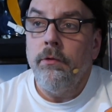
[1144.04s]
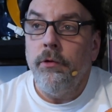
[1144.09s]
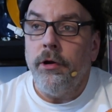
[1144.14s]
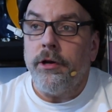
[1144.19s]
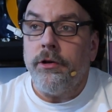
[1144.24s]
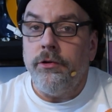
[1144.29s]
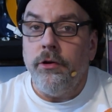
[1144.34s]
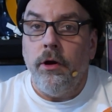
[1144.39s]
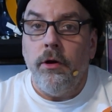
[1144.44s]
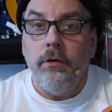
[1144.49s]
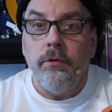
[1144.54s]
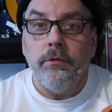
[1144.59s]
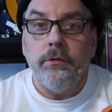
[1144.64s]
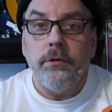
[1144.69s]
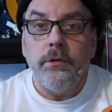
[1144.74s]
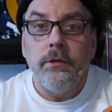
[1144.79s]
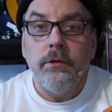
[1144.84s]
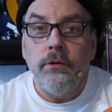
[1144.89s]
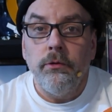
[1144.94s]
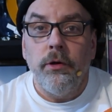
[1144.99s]
Rick
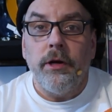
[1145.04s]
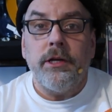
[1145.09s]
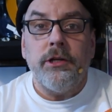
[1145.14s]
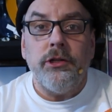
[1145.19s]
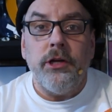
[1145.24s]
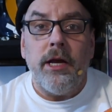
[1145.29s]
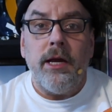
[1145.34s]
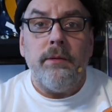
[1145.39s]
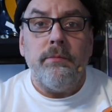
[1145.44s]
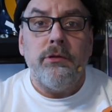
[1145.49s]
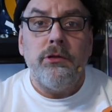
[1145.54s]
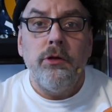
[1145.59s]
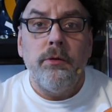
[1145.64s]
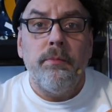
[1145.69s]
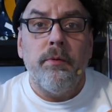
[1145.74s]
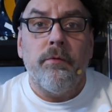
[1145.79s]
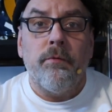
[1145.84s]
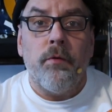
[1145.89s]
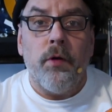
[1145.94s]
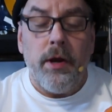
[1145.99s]
James,
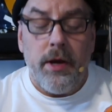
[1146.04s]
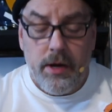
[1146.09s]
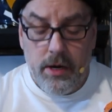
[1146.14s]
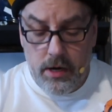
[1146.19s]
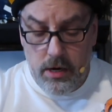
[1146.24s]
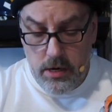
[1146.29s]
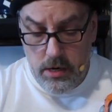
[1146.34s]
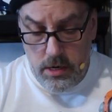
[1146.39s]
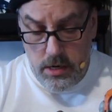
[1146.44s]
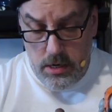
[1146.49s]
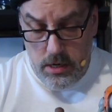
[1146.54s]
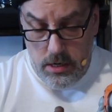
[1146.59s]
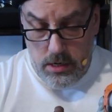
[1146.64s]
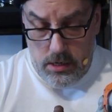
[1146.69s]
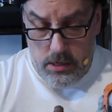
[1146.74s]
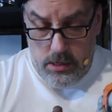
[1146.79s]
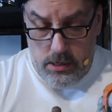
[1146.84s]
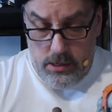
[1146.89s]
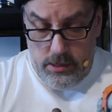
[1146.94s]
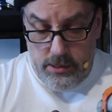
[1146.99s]
Super Freak.
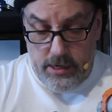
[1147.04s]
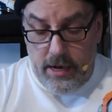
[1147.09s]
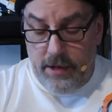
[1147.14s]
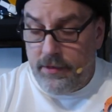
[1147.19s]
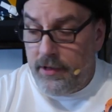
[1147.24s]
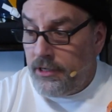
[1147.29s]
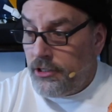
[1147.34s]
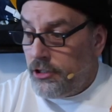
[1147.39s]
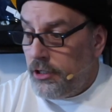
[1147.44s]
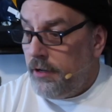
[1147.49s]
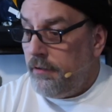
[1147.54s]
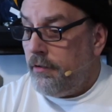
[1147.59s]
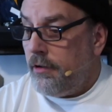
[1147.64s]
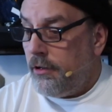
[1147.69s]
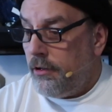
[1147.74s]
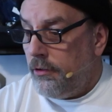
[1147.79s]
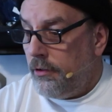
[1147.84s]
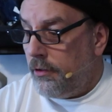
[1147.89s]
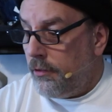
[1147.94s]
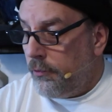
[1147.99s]
Yeah, they should have
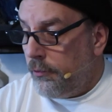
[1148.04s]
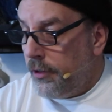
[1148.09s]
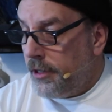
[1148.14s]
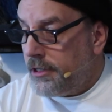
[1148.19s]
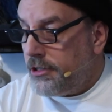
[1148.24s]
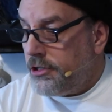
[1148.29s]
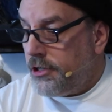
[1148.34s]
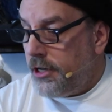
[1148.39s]
included Rick